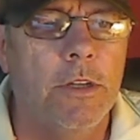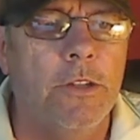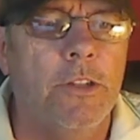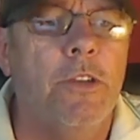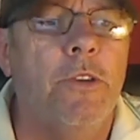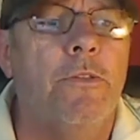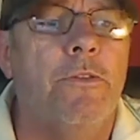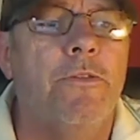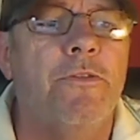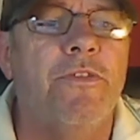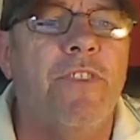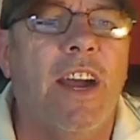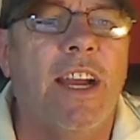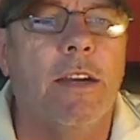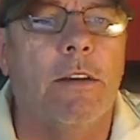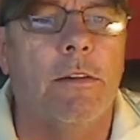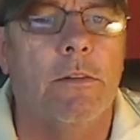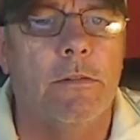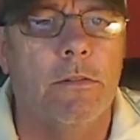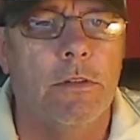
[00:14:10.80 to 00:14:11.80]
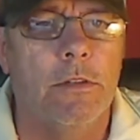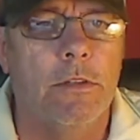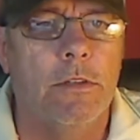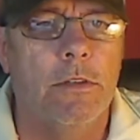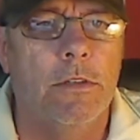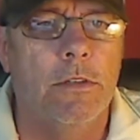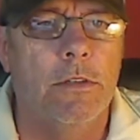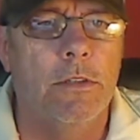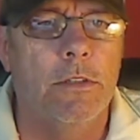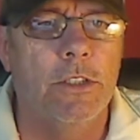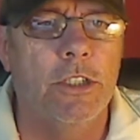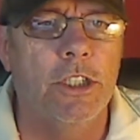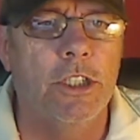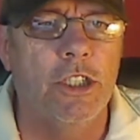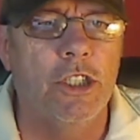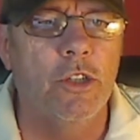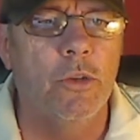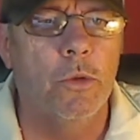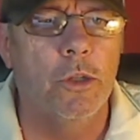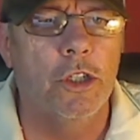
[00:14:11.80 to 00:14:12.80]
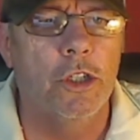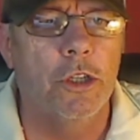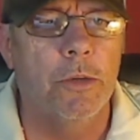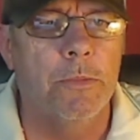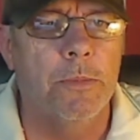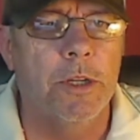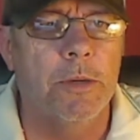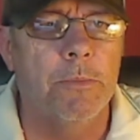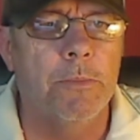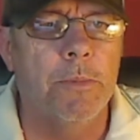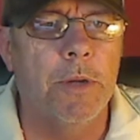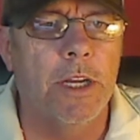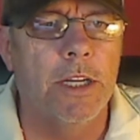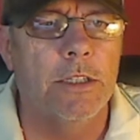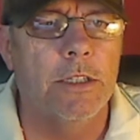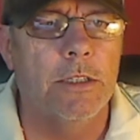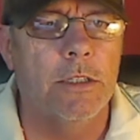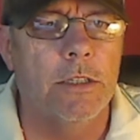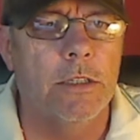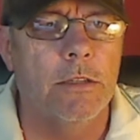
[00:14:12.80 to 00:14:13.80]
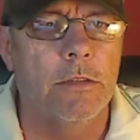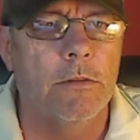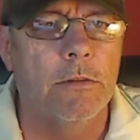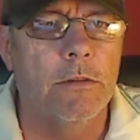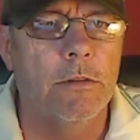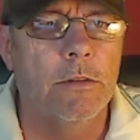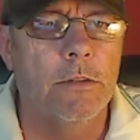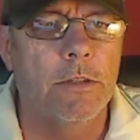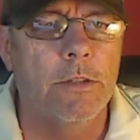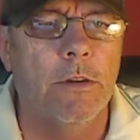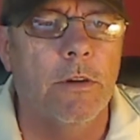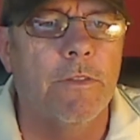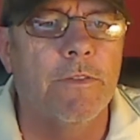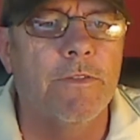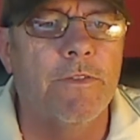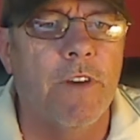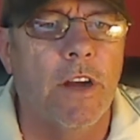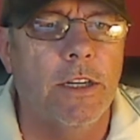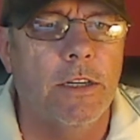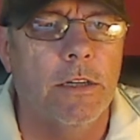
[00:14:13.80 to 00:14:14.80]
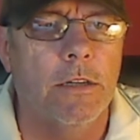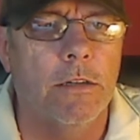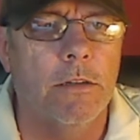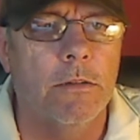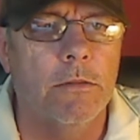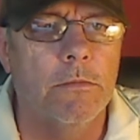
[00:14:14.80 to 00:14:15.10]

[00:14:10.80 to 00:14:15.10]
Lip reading: You failed to do what you're being paid to do. You're a failure.